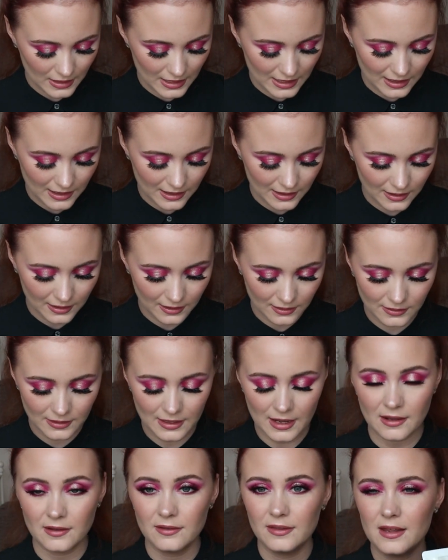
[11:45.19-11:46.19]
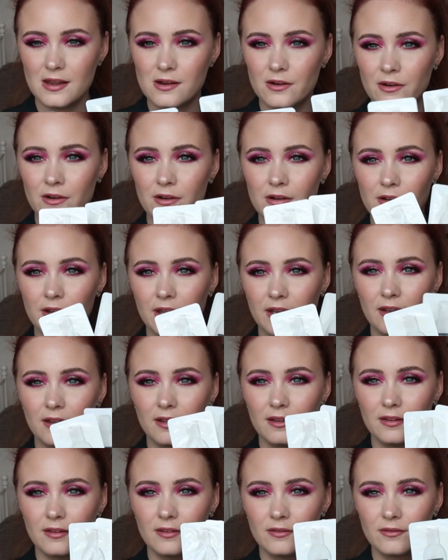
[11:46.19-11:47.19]
and yeah, they are
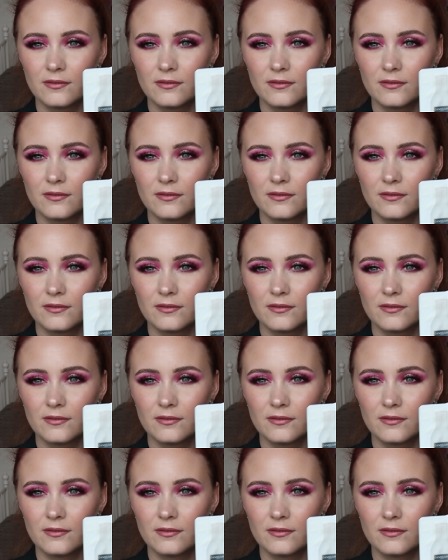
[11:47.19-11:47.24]
like,